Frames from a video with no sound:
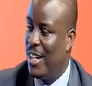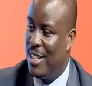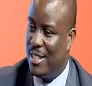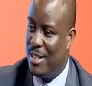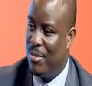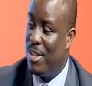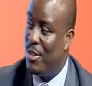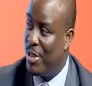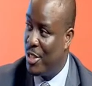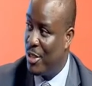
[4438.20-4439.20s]
And if the
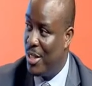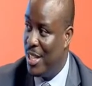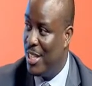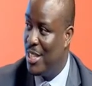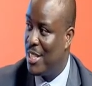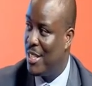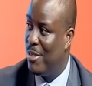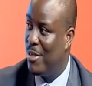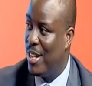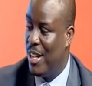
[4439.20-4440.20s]
education need is
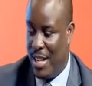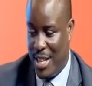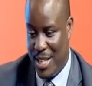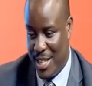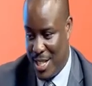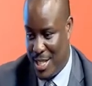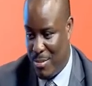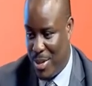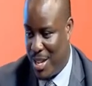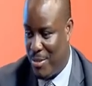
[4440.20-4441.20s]
still there, I think it's
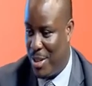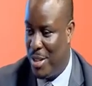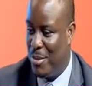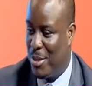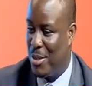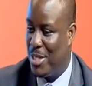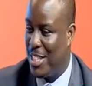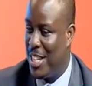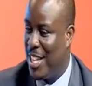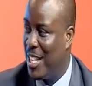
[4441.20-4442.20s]
better for him to
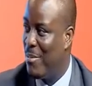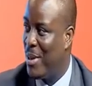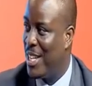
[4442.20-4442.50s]
consider it